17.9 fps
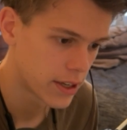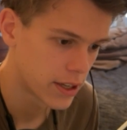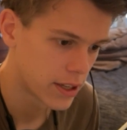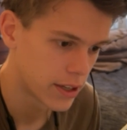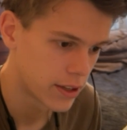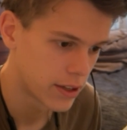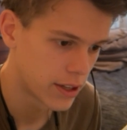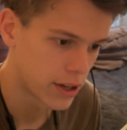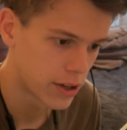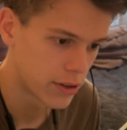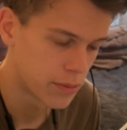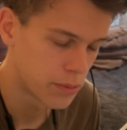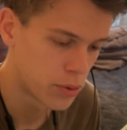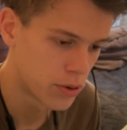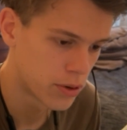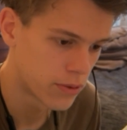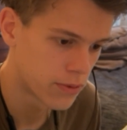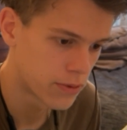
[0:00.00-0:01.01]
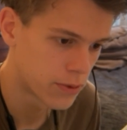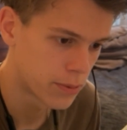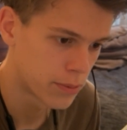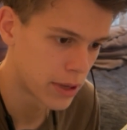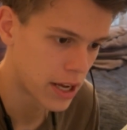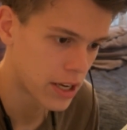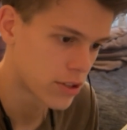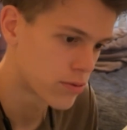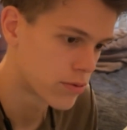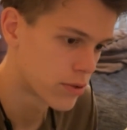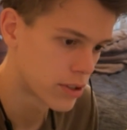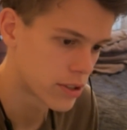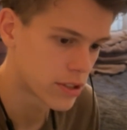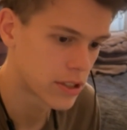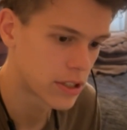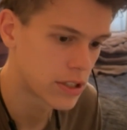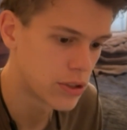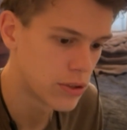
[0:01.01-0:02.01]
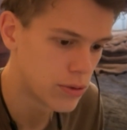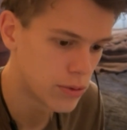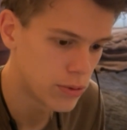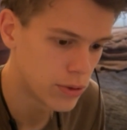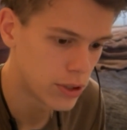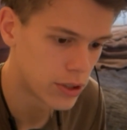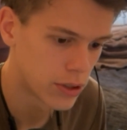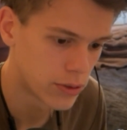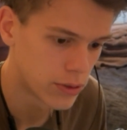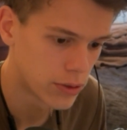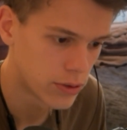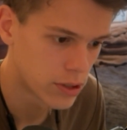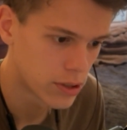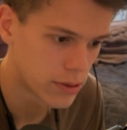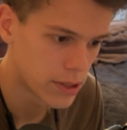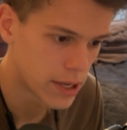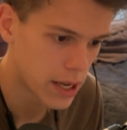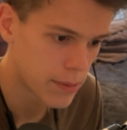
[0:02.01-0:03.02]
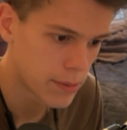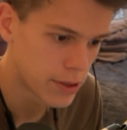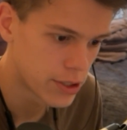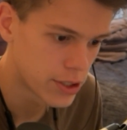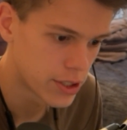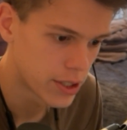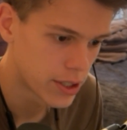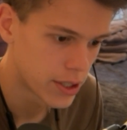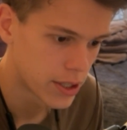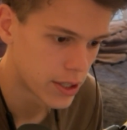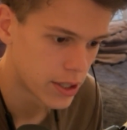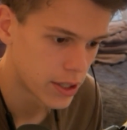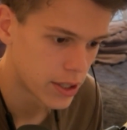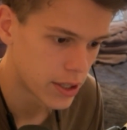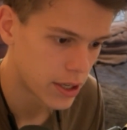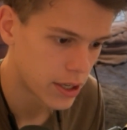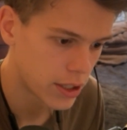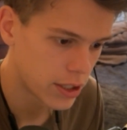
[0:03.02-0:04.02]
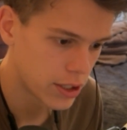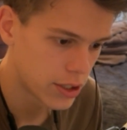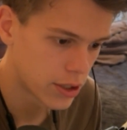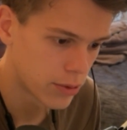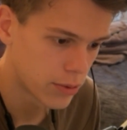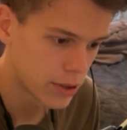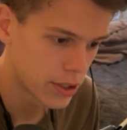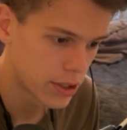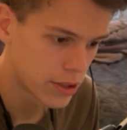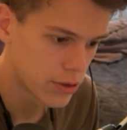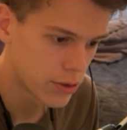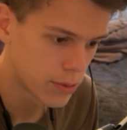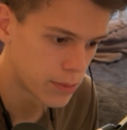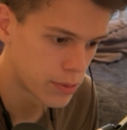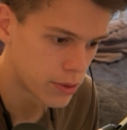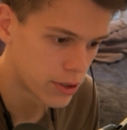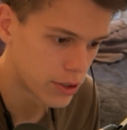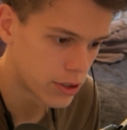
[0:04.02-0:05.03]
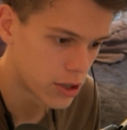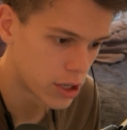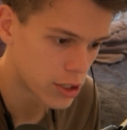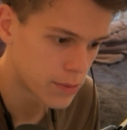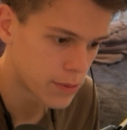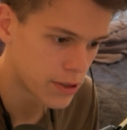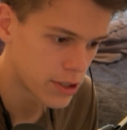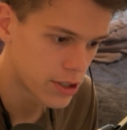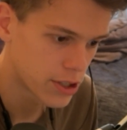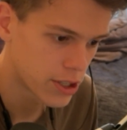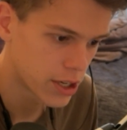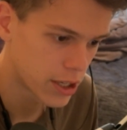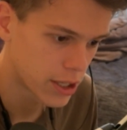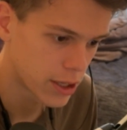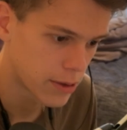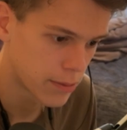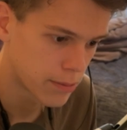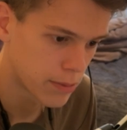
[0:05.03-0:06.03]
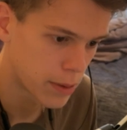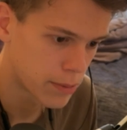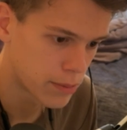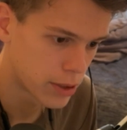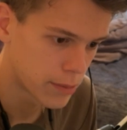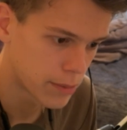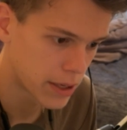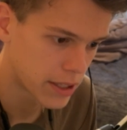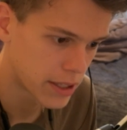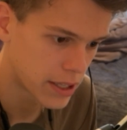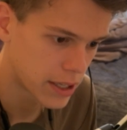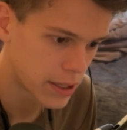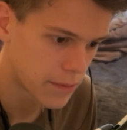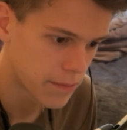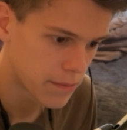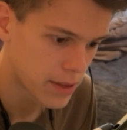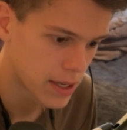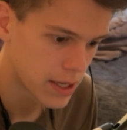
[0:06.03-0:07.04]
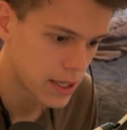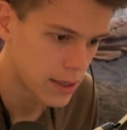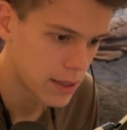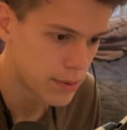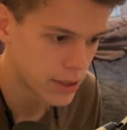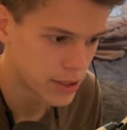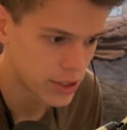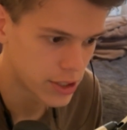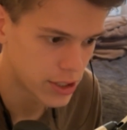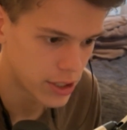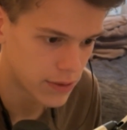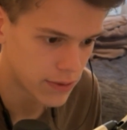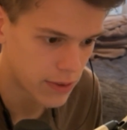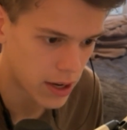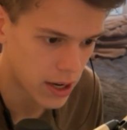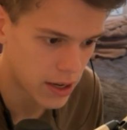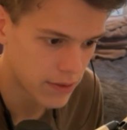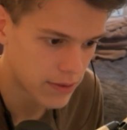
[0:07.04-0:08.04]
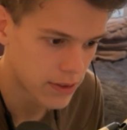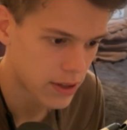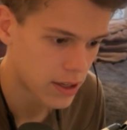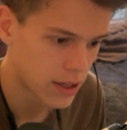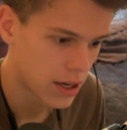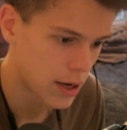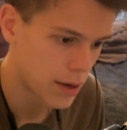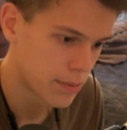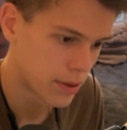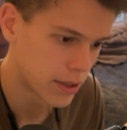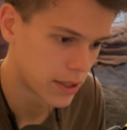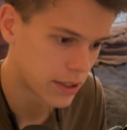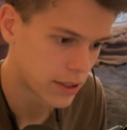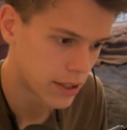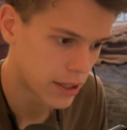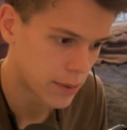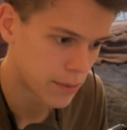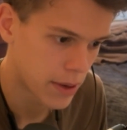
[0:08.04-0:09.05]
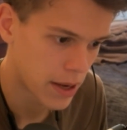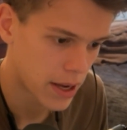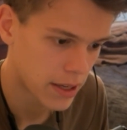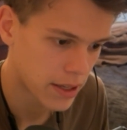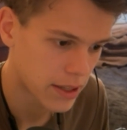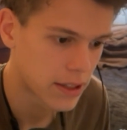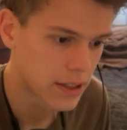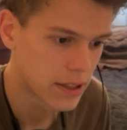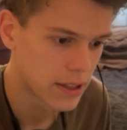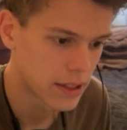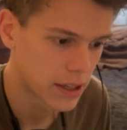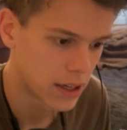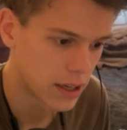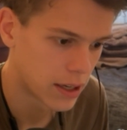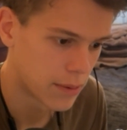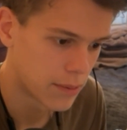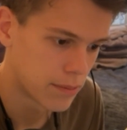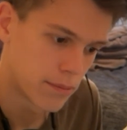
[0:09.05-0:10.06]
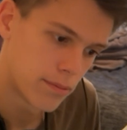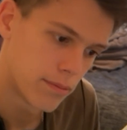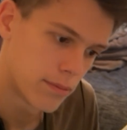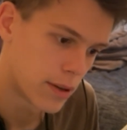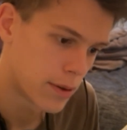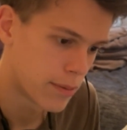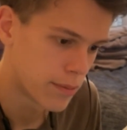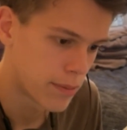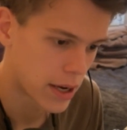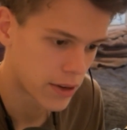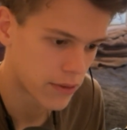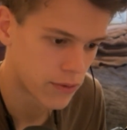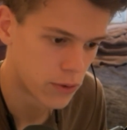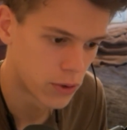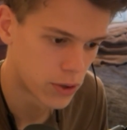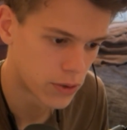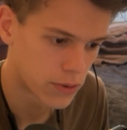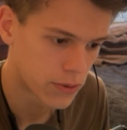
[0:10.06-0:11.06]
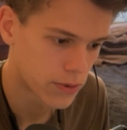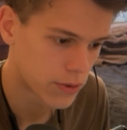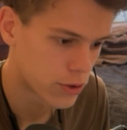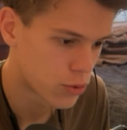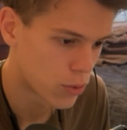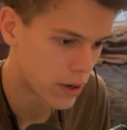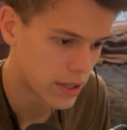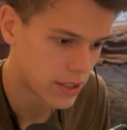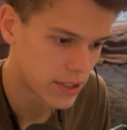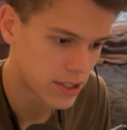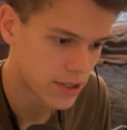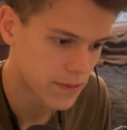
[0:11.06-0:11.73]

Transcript: that are important for black's rooks to, do some damage. And, we get into a pretty draws position. Bring my king. He plays g5. I play king back. Um, Back and forth twice.